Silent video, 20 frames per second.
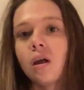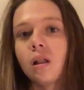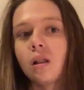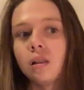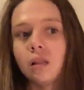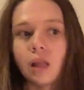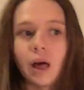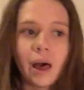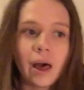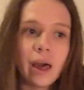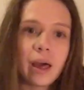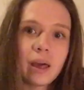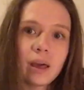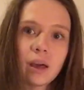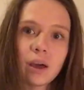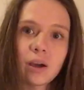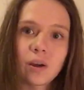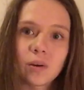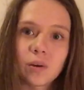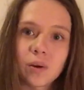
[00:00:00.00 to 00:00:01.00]
lying
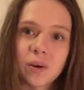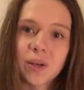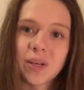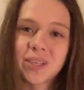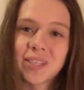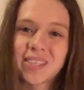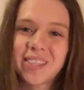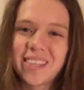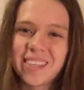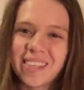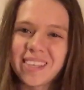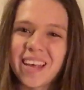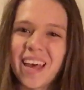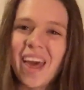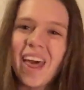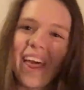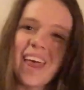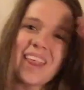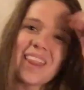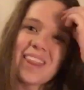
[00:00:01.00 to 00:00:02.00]
across
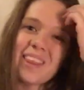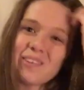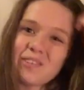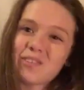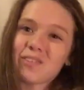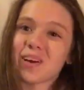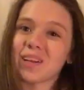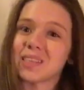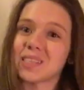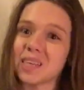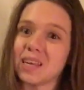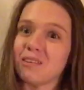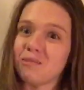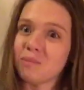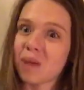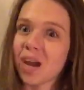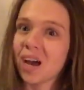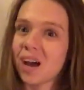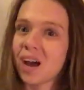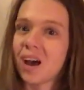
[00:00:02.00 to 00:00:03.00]
the front seat of
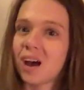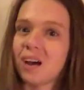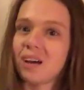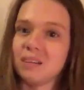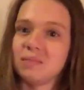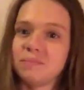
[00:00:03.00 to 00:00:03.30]
my car.